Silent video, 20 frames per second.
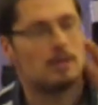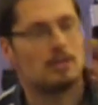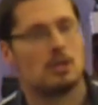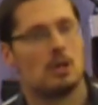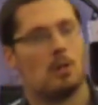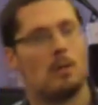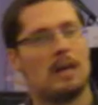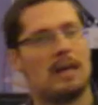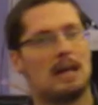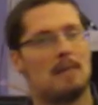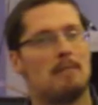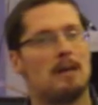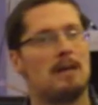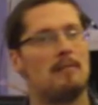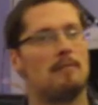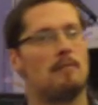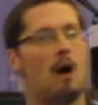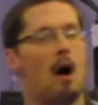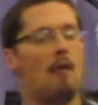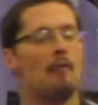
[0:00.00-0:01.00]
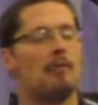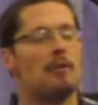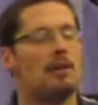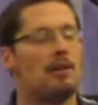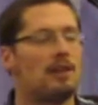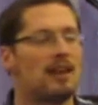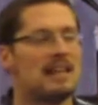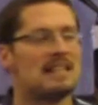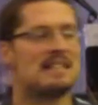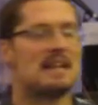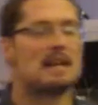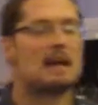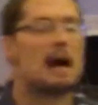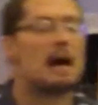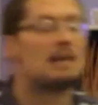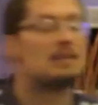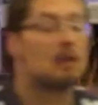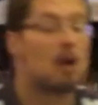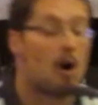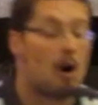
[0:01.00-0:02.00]
so we can be involved in the things that
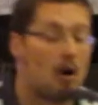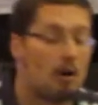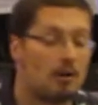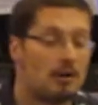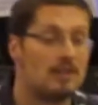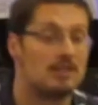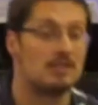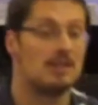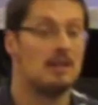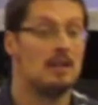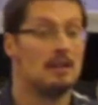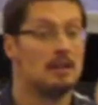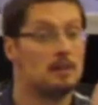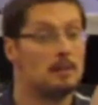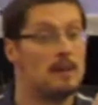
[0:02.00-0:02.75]
God's calling us